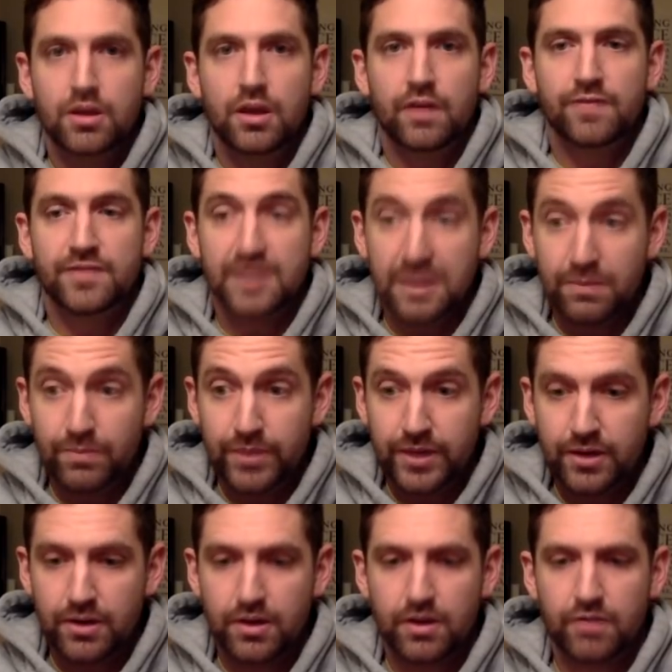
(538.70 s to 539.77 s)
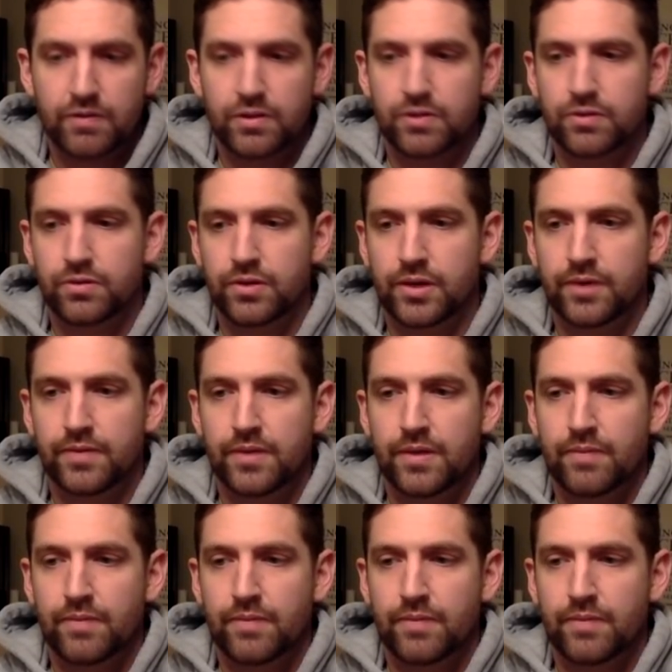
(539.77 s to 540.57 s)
I've seen bigger out of Illinois,